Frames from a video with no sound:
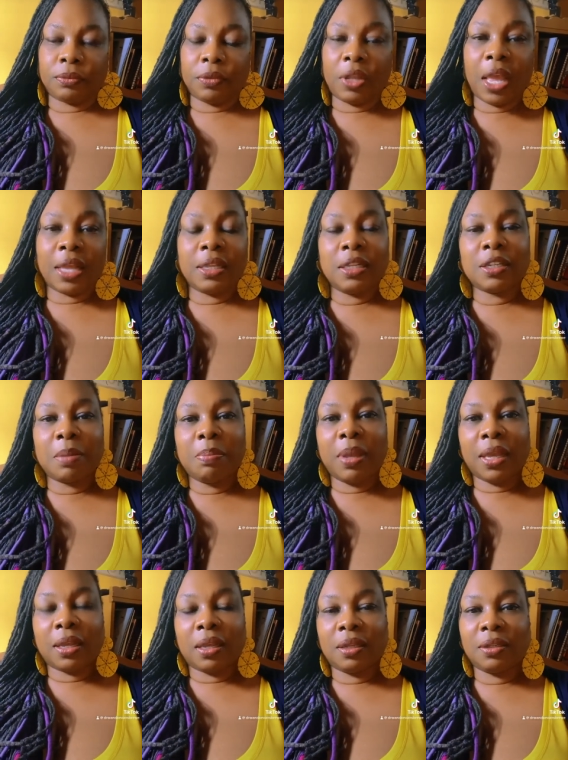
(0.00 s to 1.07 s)
yeah, these are
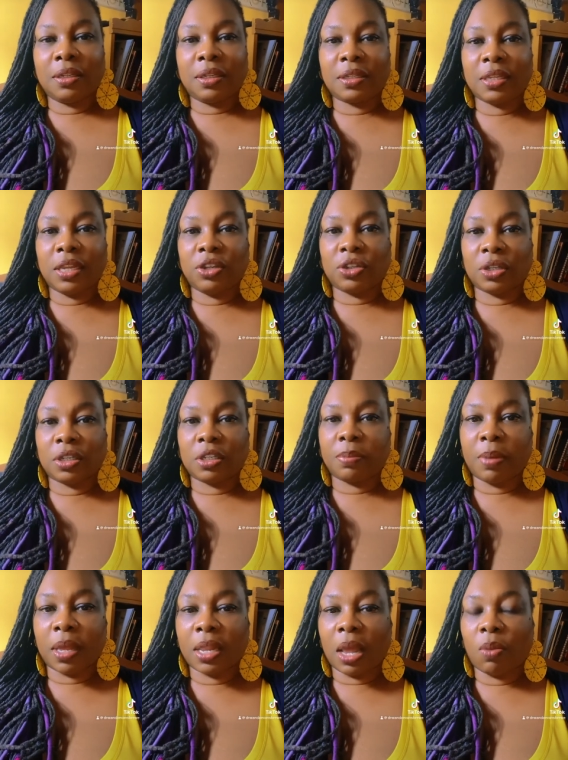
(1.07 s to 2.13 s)
big decisions,
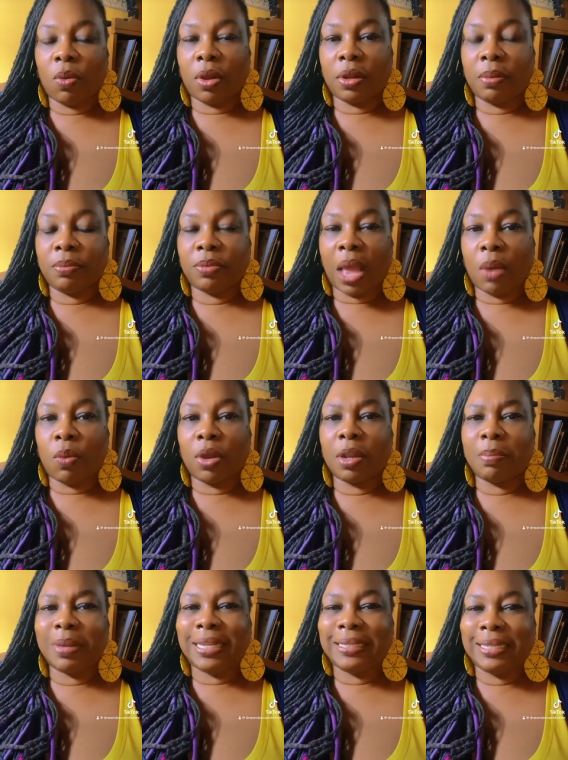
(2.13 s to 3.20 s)
but I want to I want to
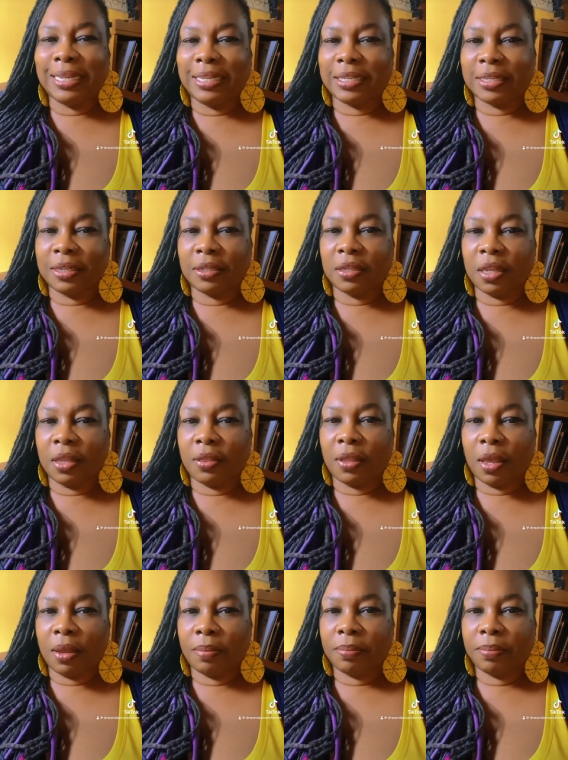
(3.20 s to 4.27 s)
be decent in
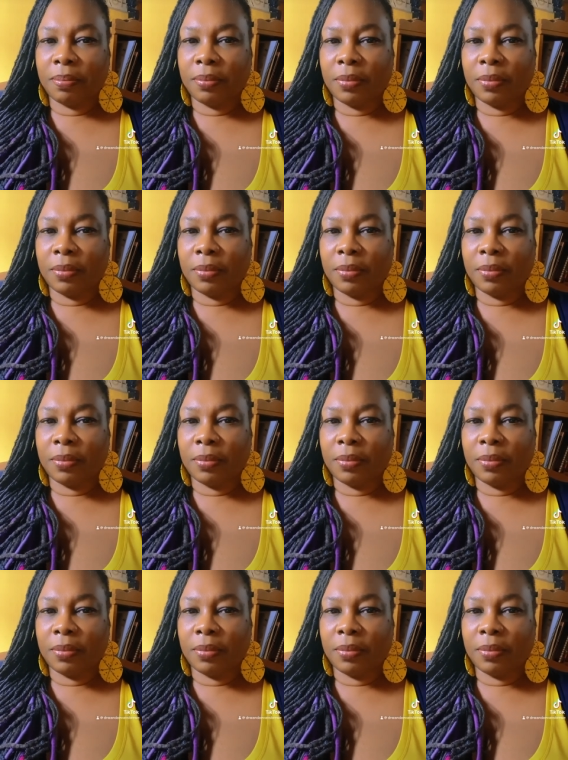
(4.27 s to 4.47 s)
them.